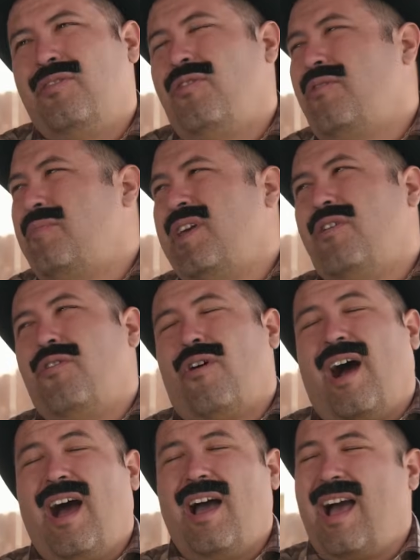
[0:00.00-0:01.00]
no,
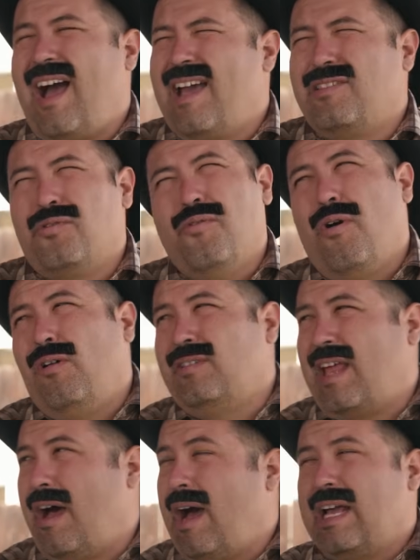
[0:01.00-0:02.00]
mijo. I too
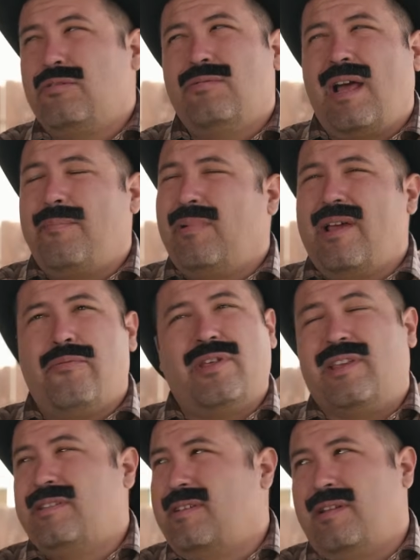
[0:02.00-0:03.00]
old now. I do not play
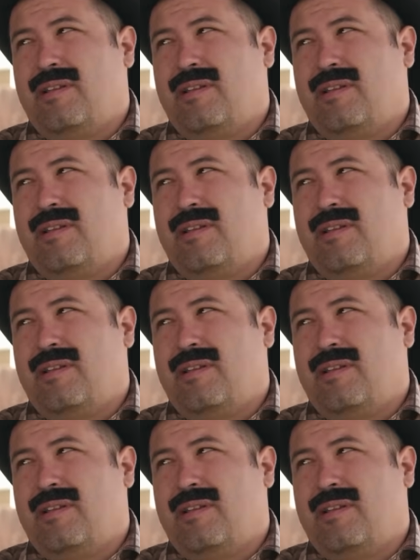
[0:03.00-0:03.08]
with these